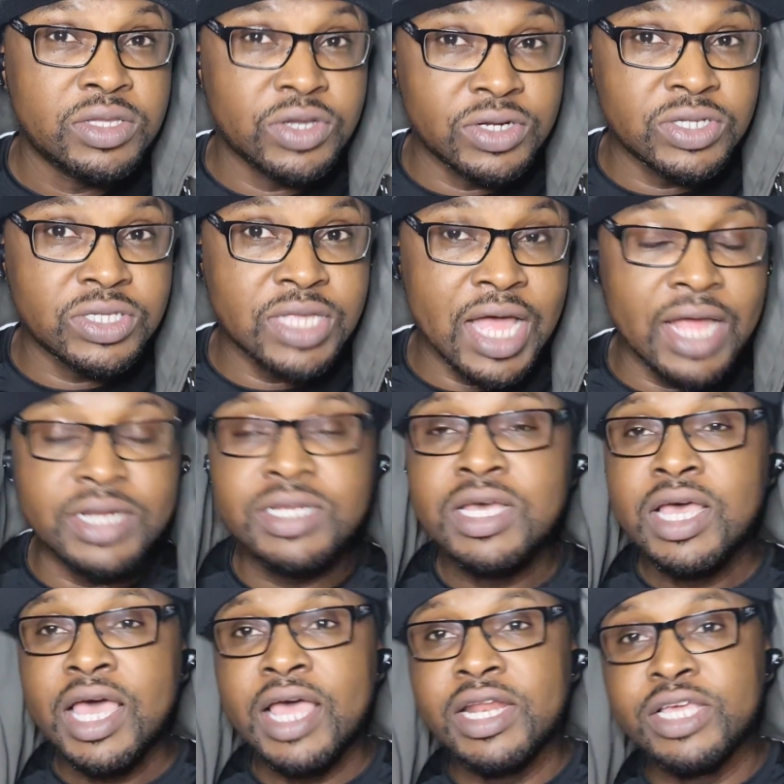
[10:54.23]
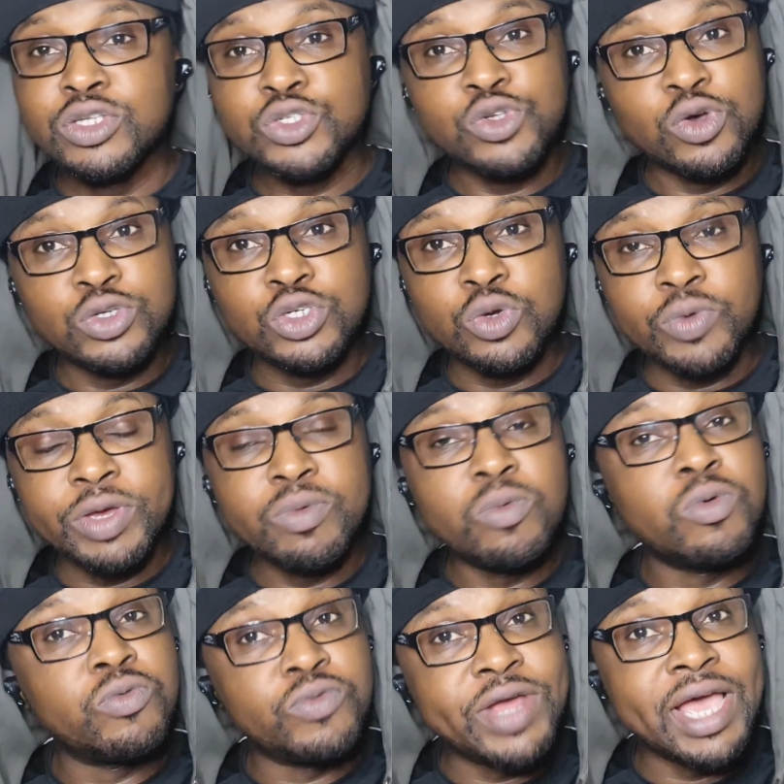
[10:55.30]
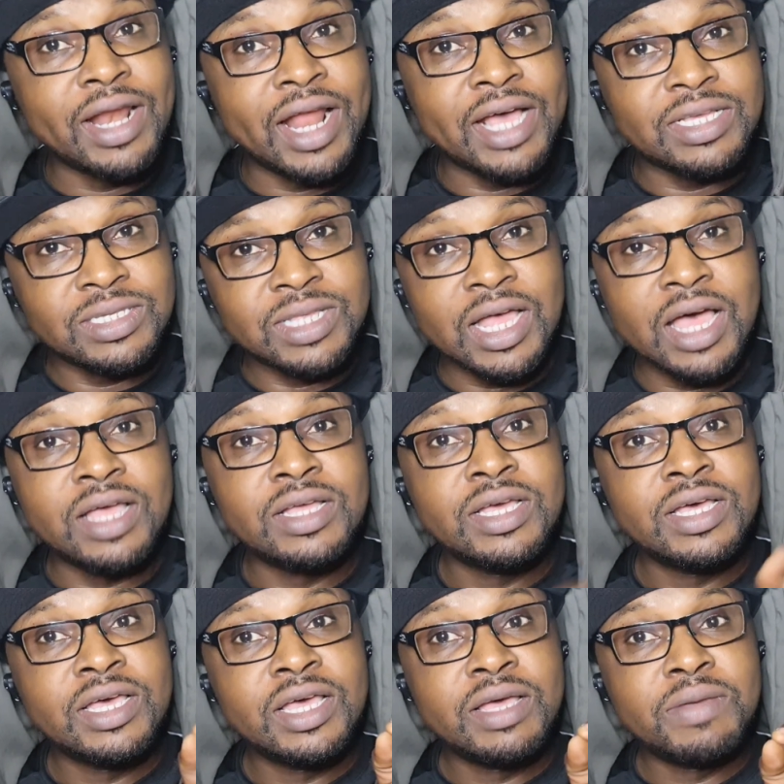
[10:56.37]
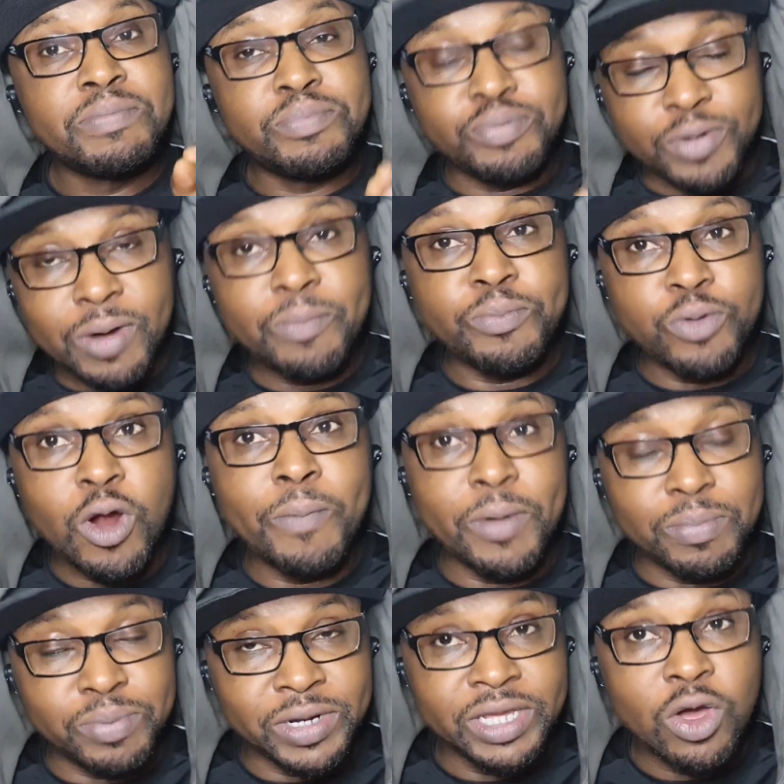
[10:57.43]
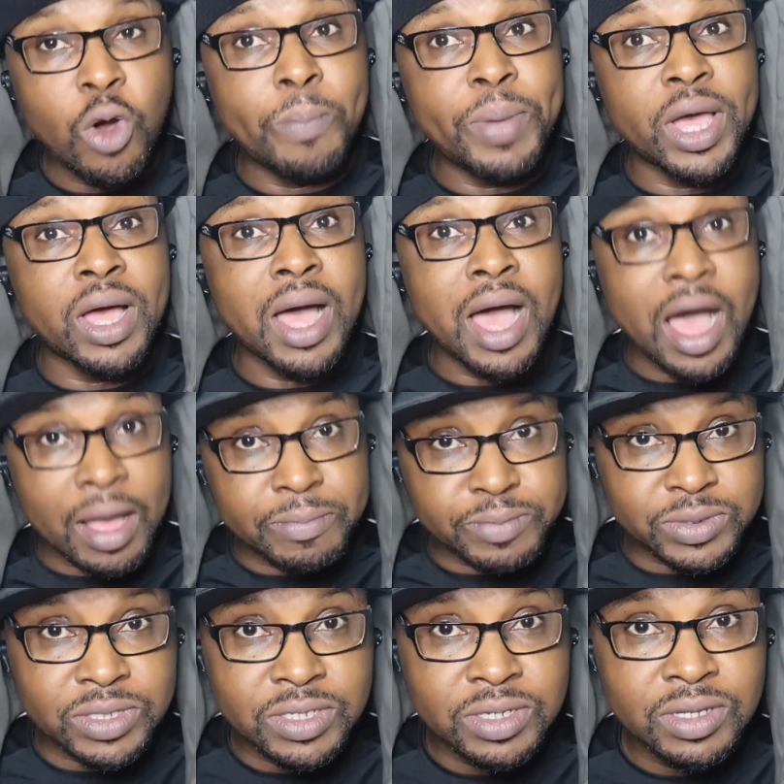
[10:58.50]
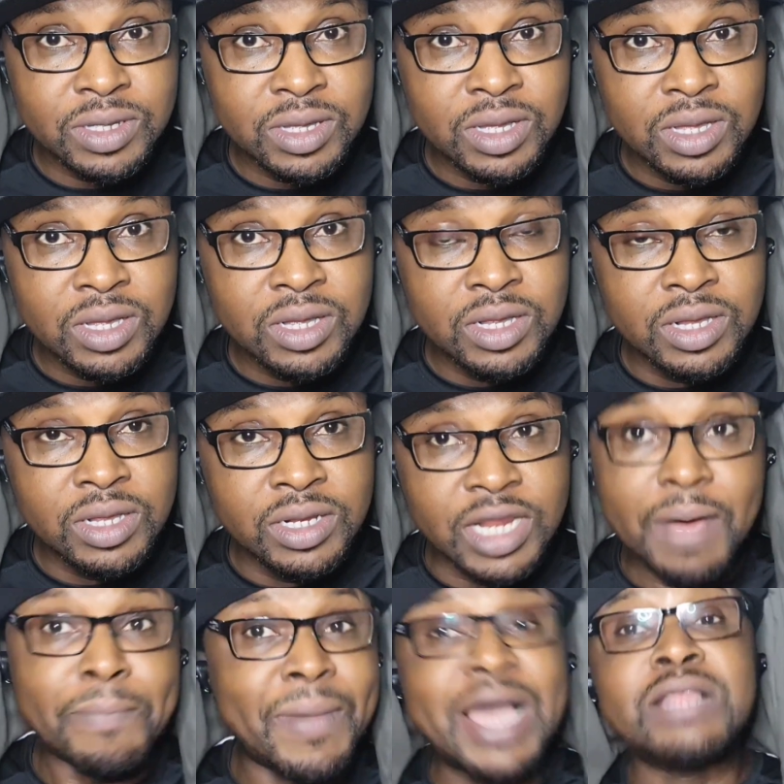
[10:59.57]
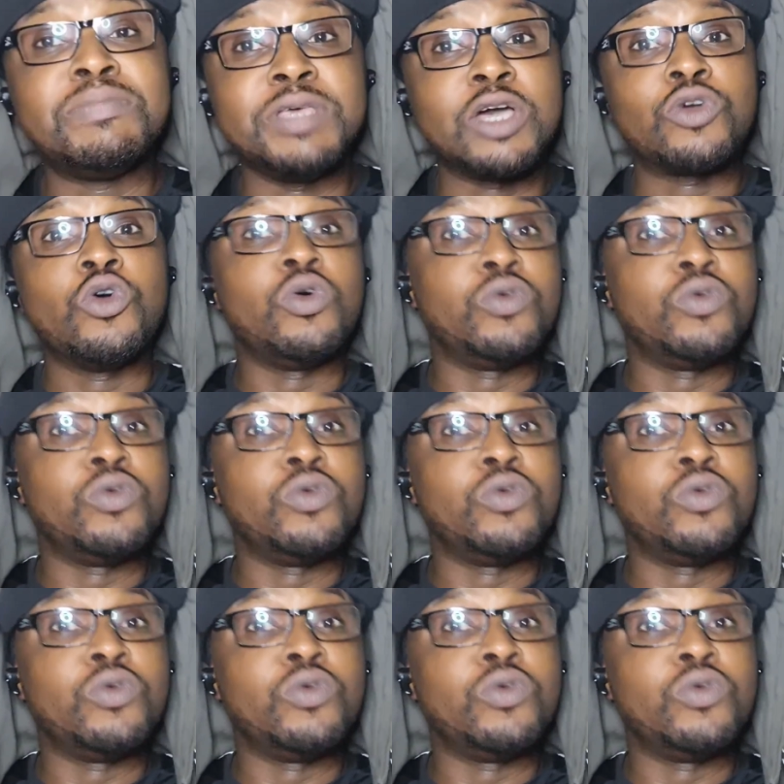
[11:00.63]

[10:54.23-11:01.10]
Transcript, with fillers: You understand? And in so doing, we will realize that probably or perhaps there might be a